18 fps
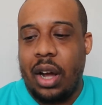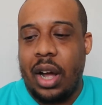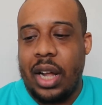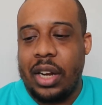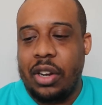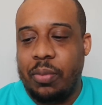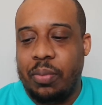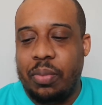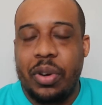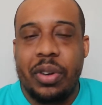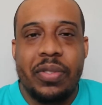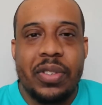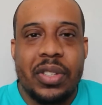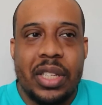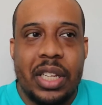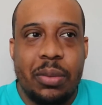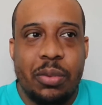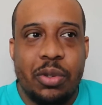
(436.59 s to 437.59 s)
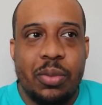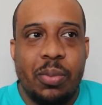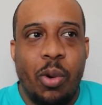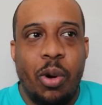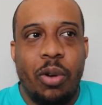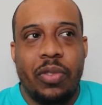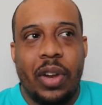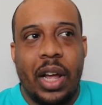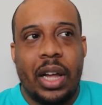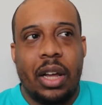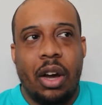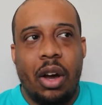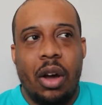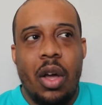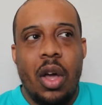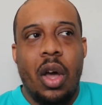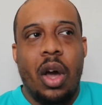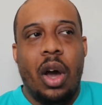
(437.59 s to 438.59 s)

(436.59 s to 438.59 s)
I know previously he was more of like a